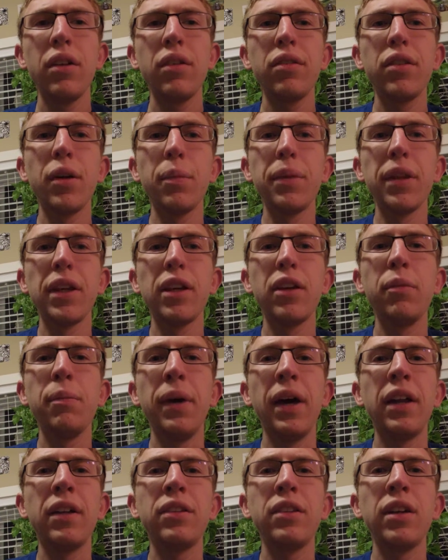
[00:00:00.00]
Something
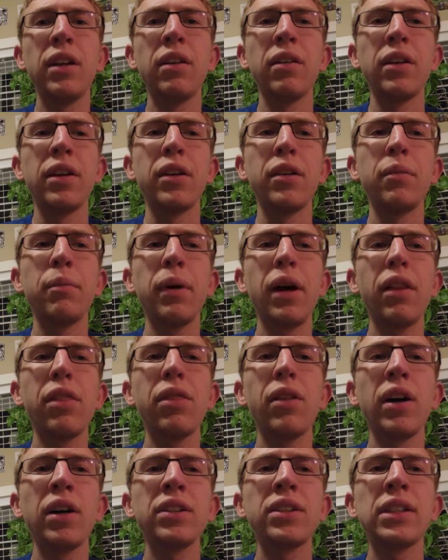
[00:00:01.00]
humanitarian. My
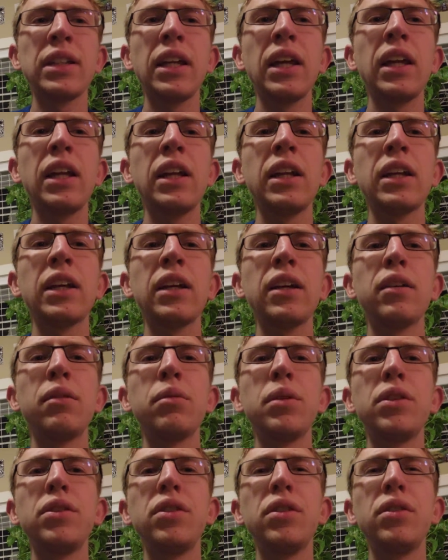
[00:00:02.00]
thoughts again and again
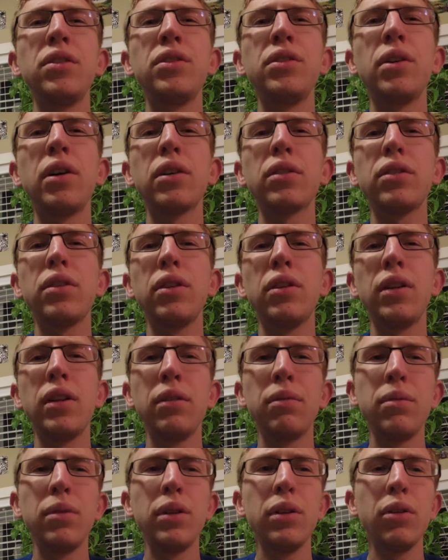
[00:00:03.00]
return to
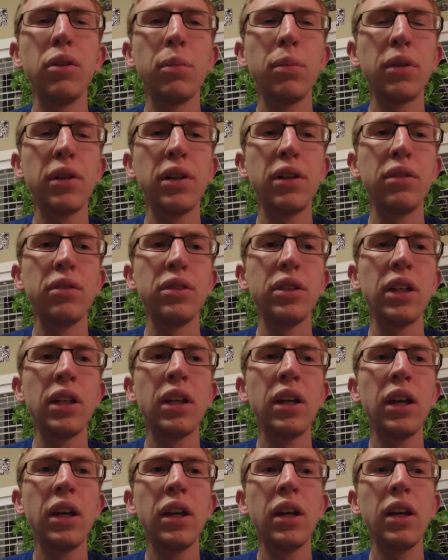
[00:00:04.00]
alternative renewable energy.